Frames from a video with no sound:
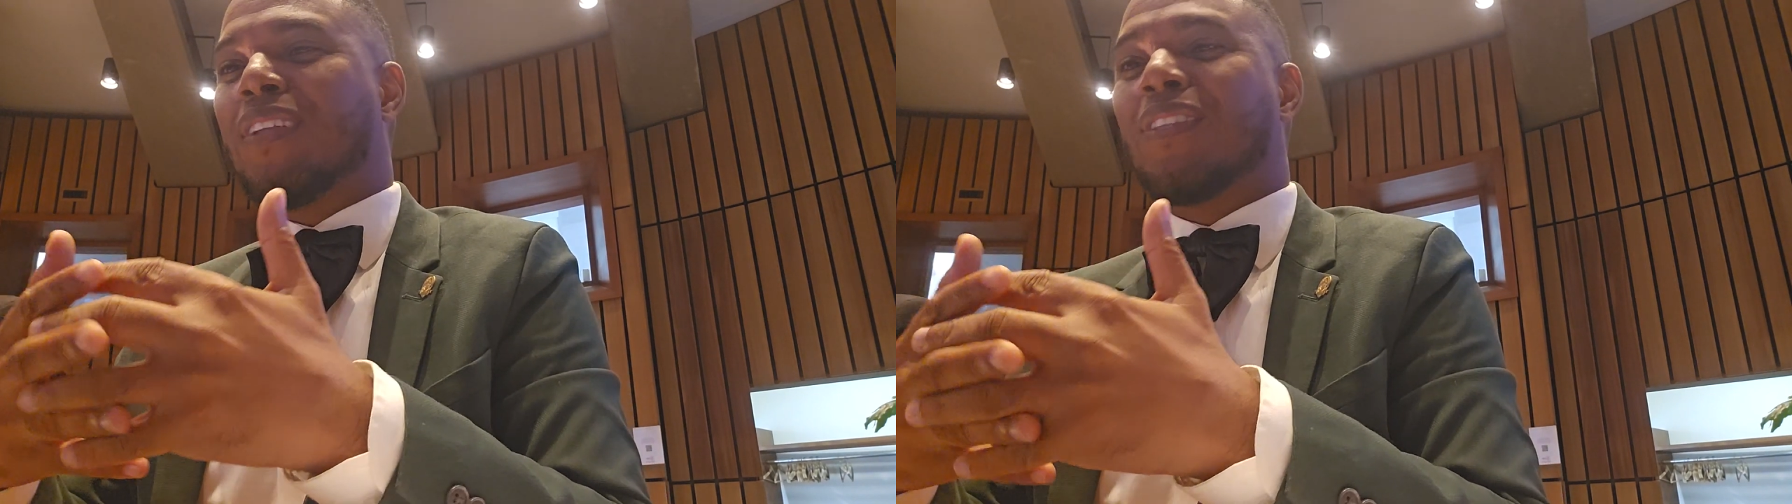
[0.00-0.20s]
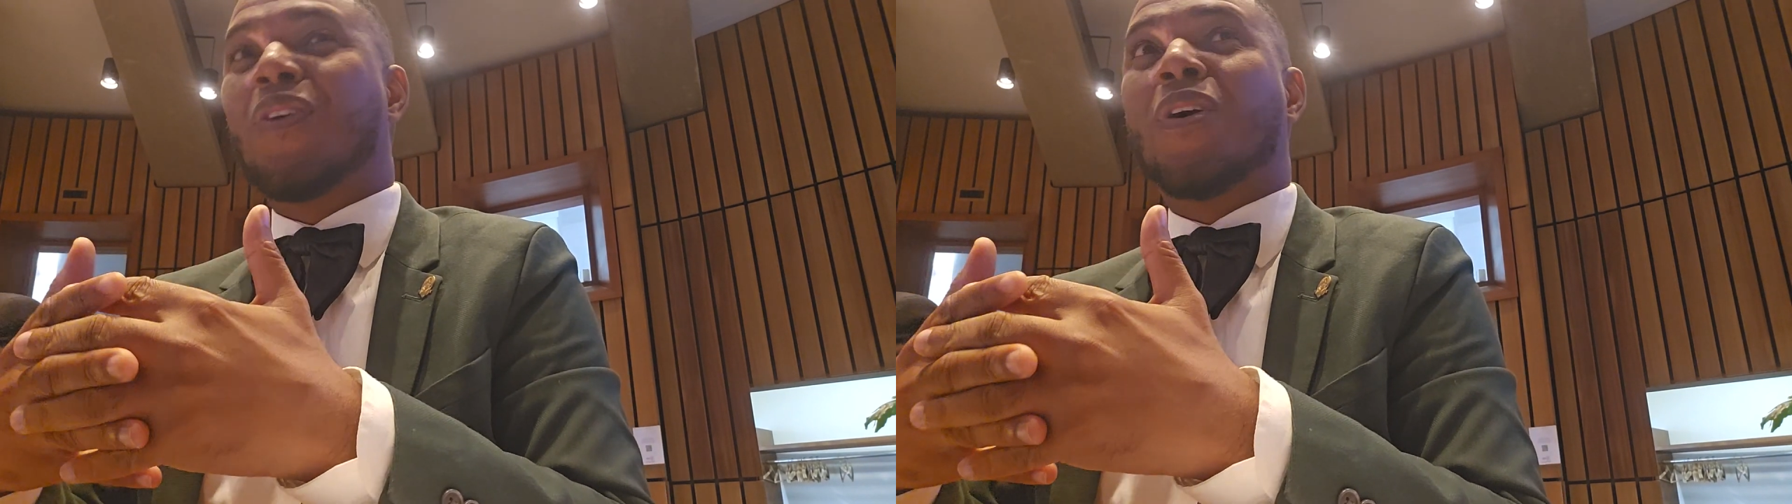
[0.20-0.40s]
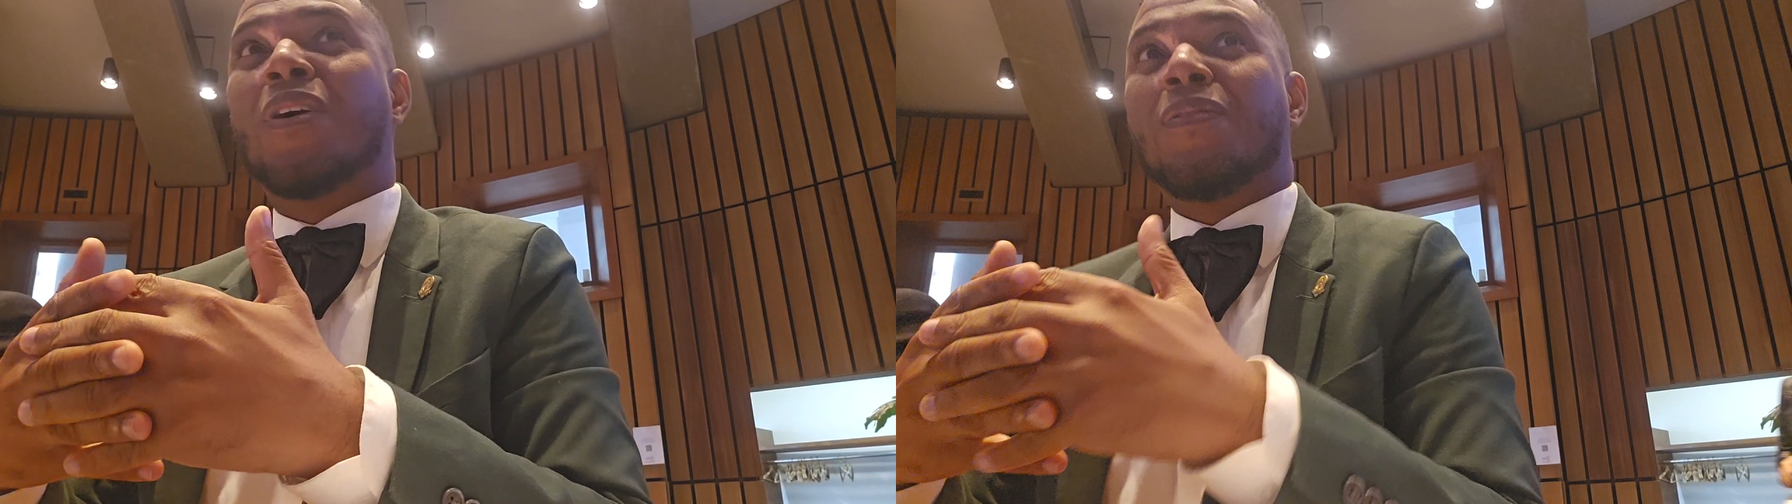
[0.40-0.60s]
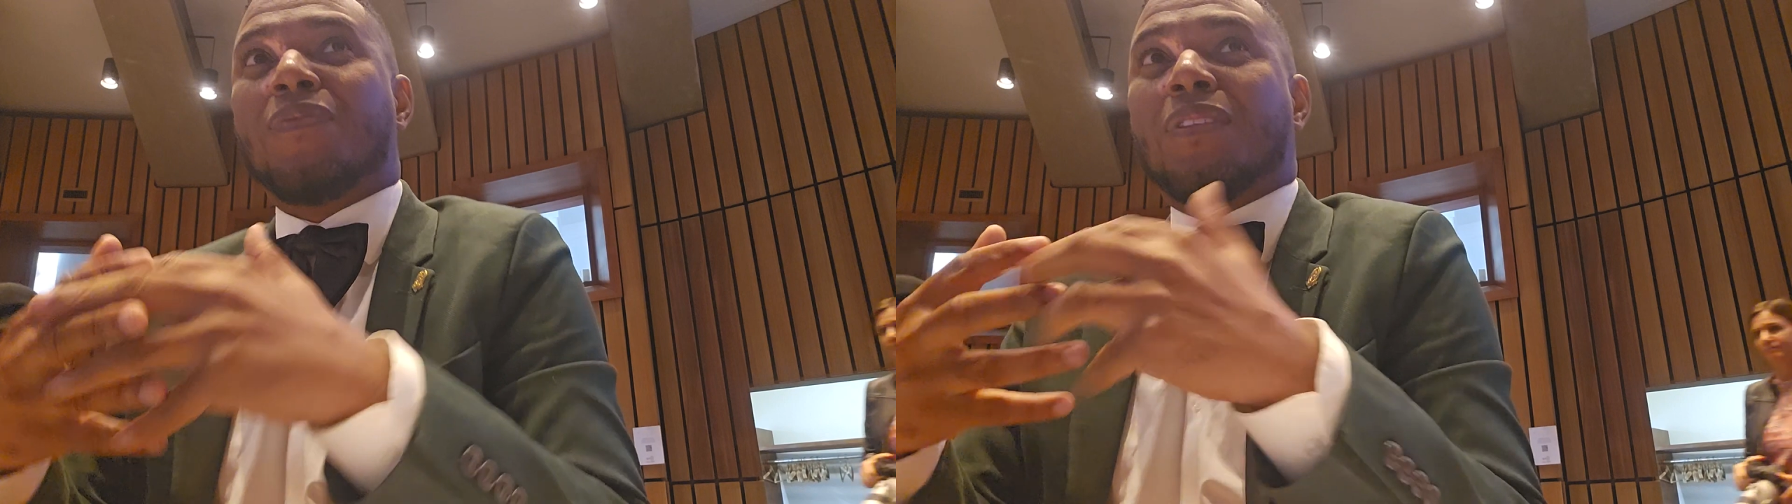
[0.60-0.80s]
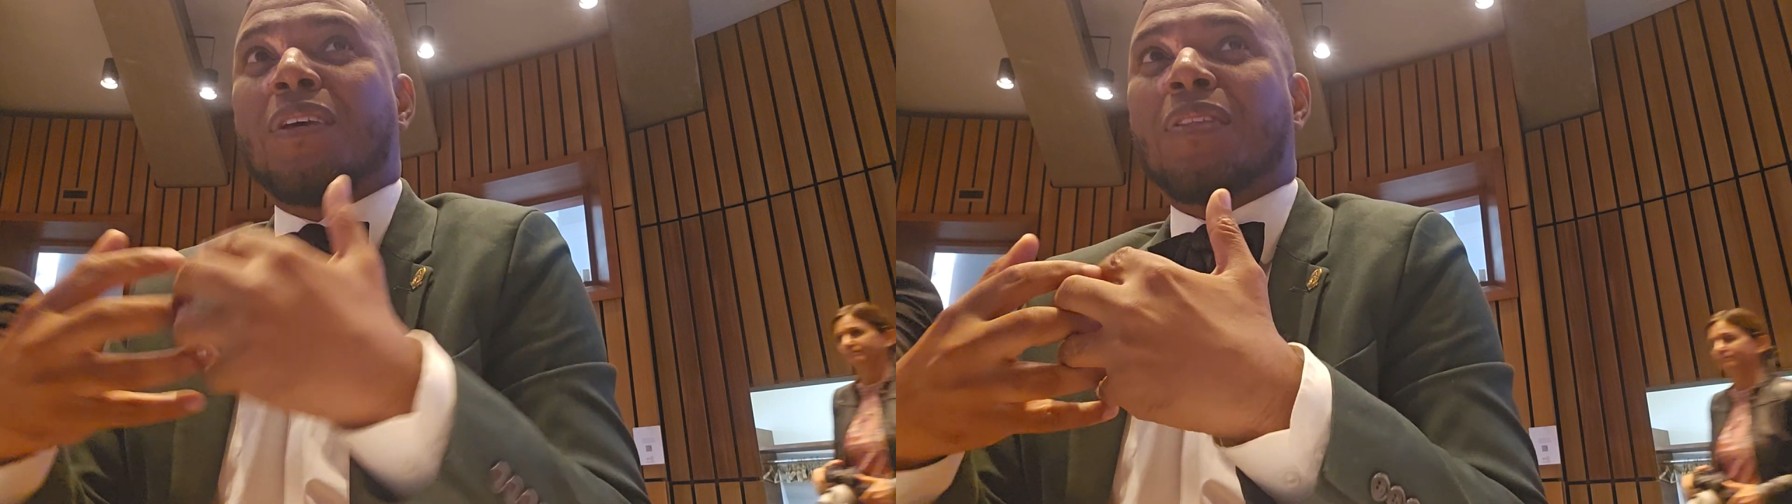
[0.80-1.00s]

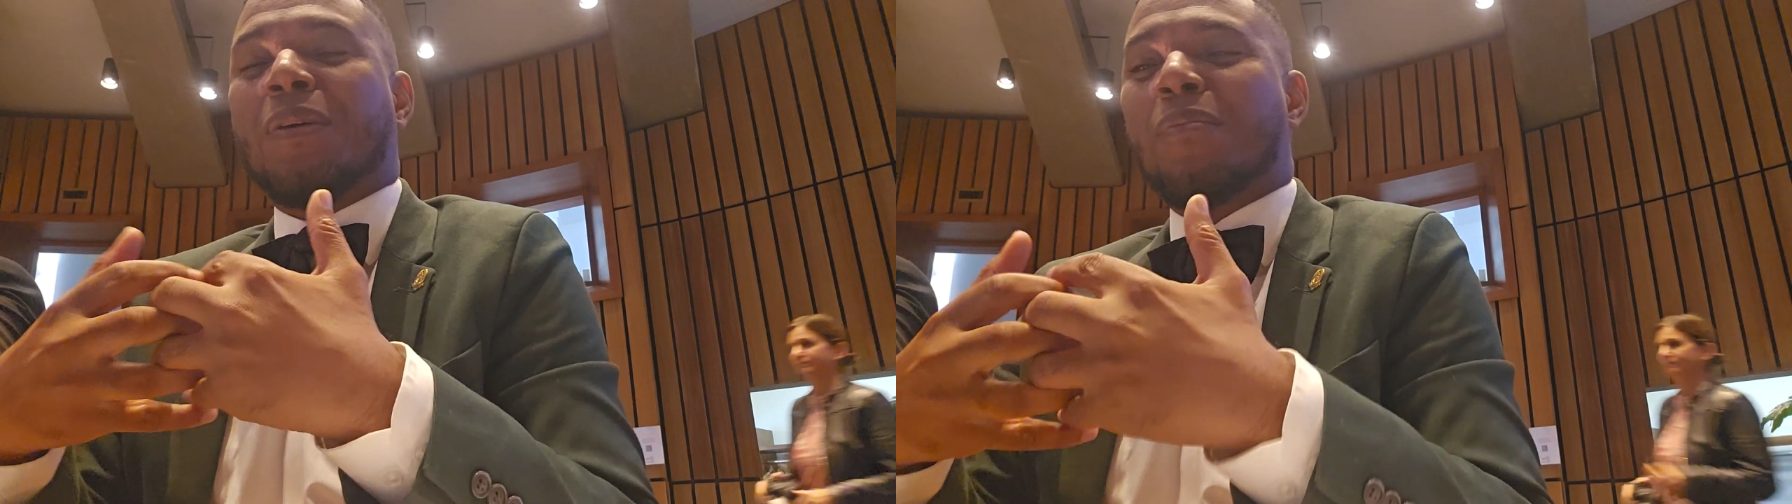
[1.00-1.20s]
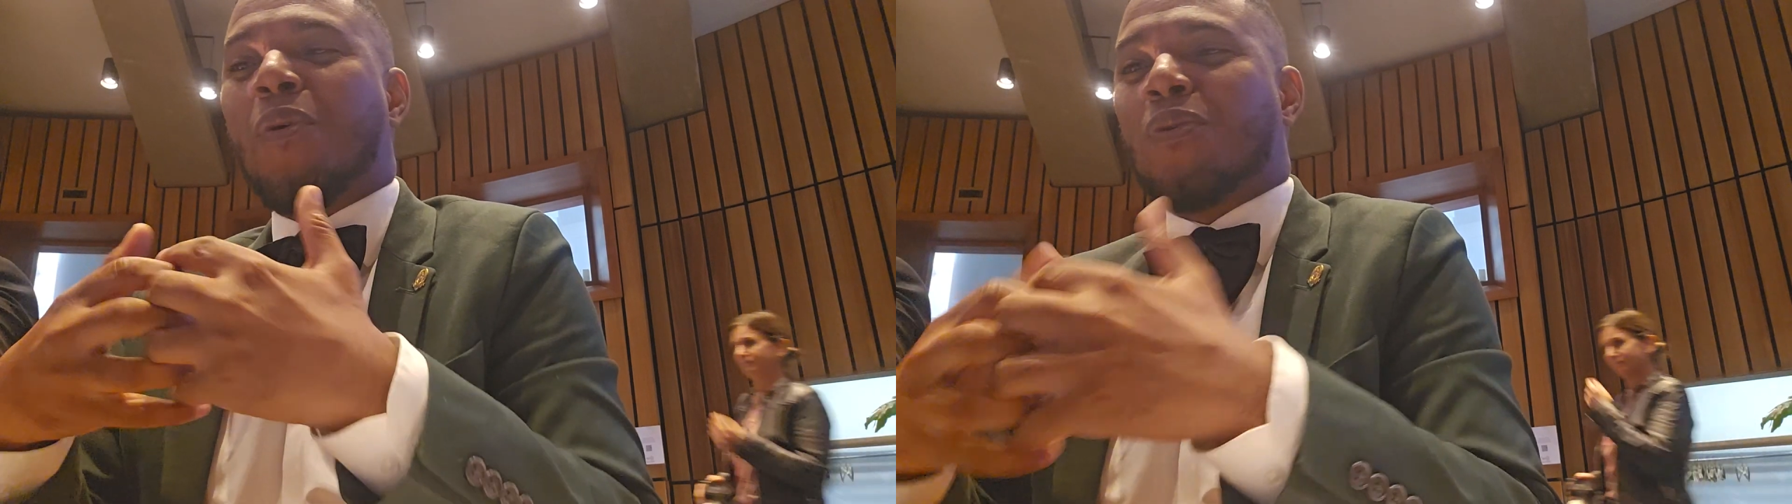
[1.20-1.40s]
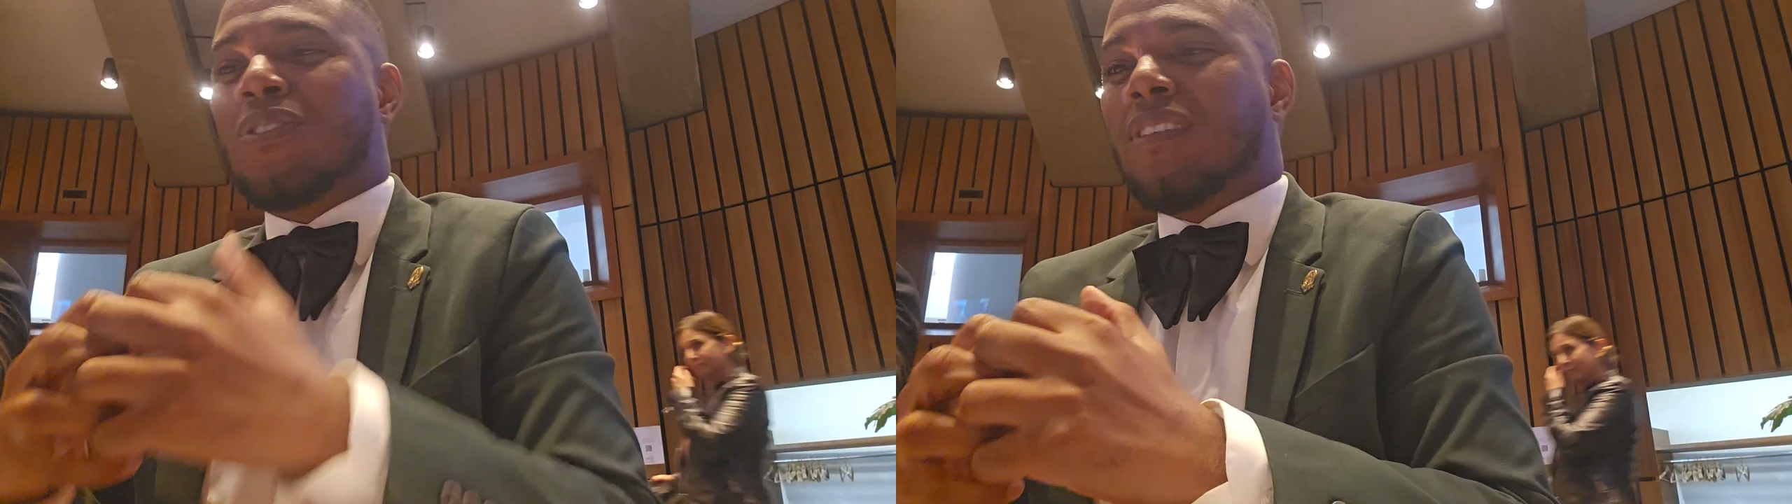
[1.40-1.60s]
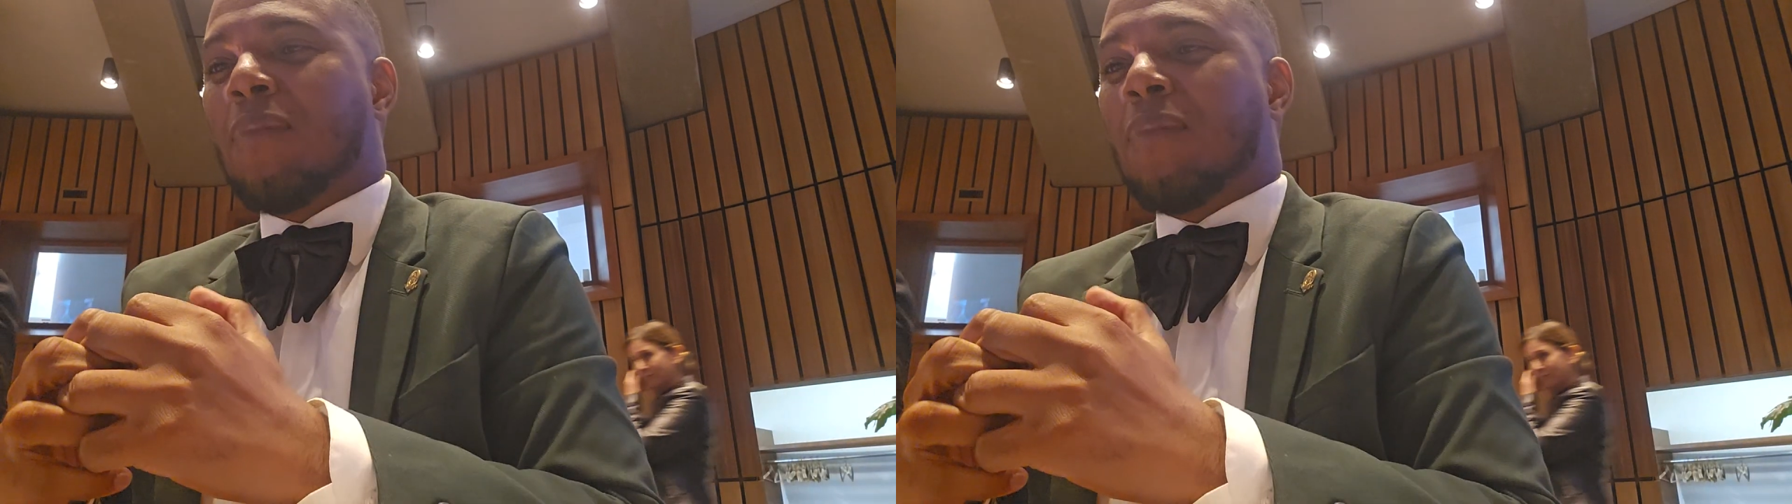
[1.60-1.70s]
the most